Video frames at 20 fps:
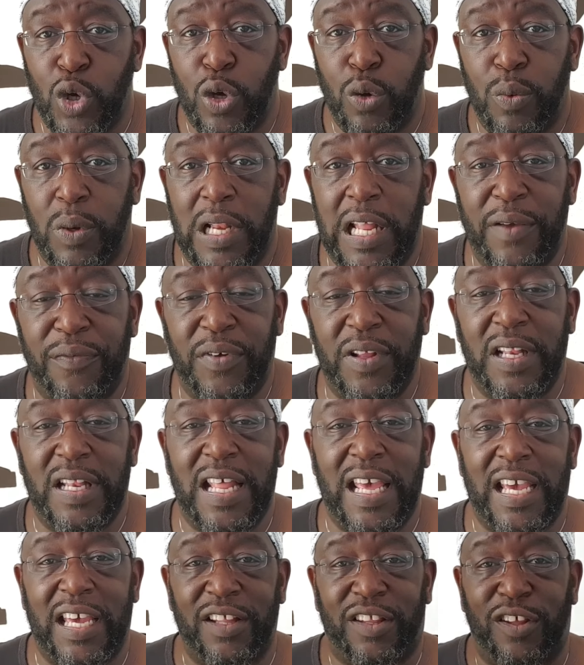We live in
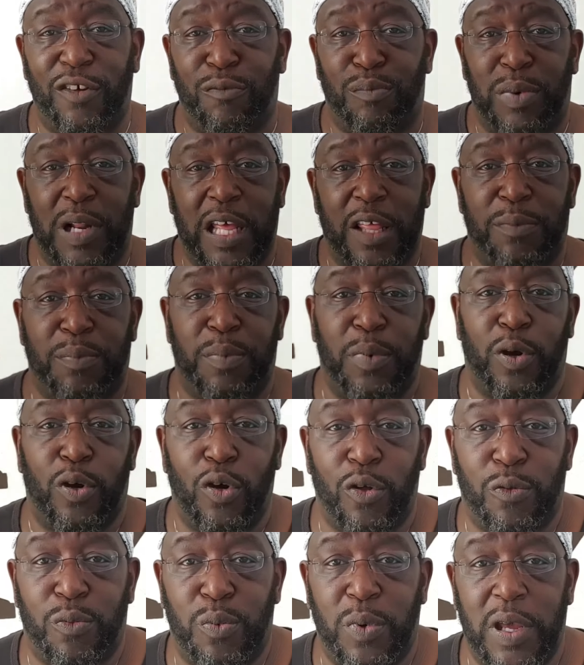negative bliss
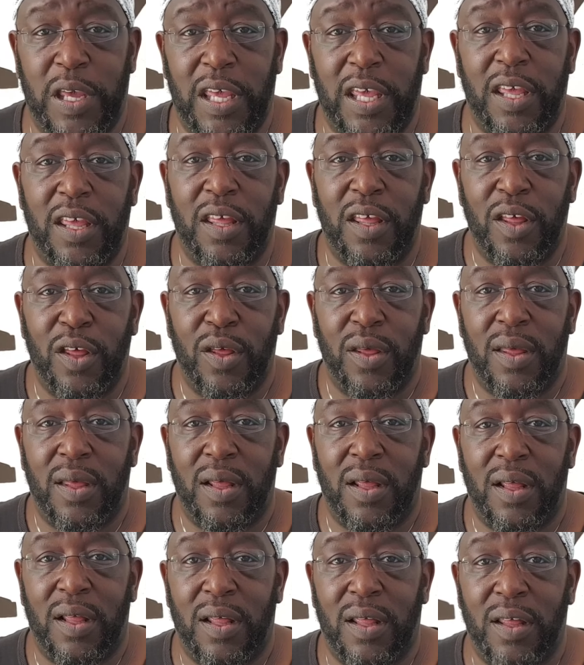because we
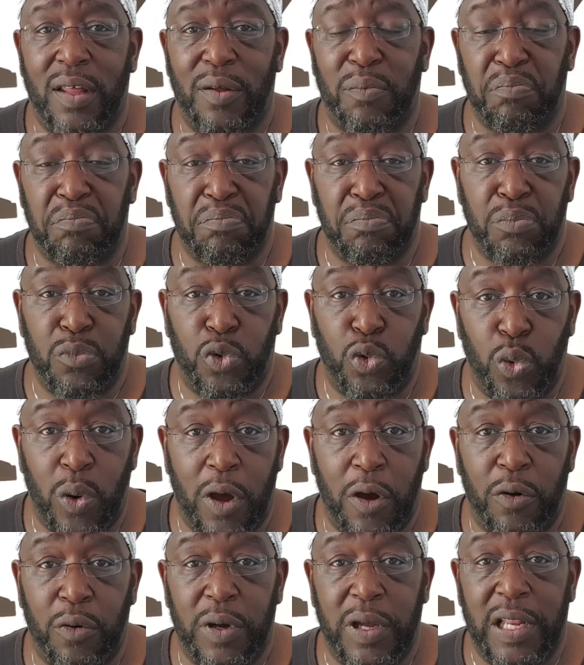
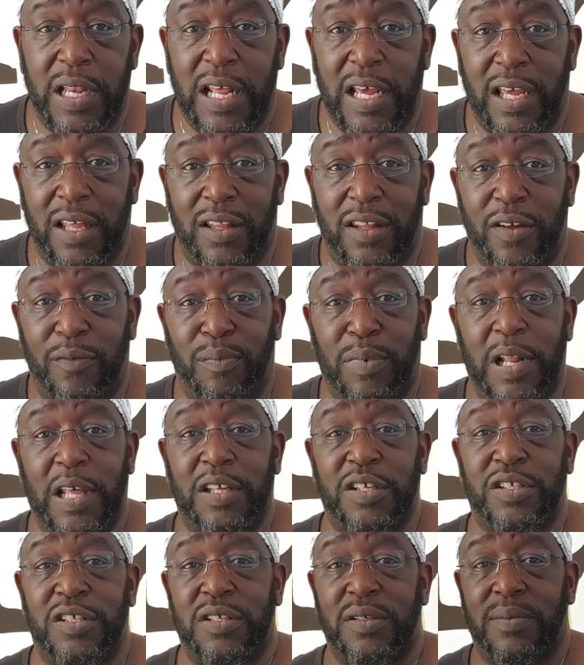dwell in negative
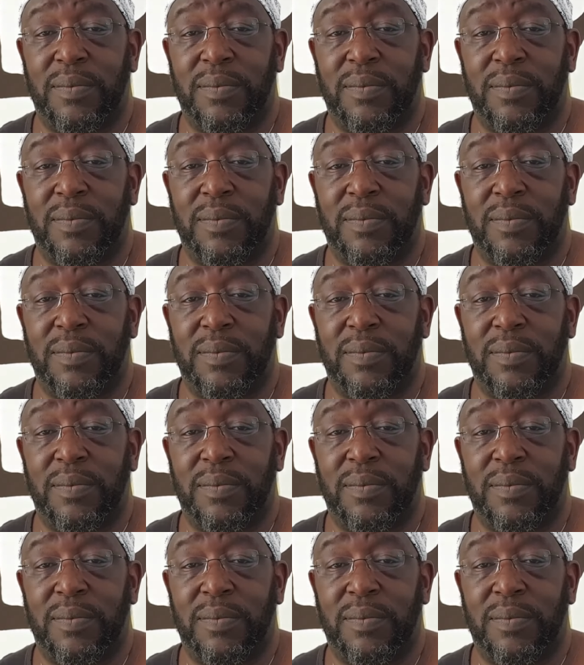bliss.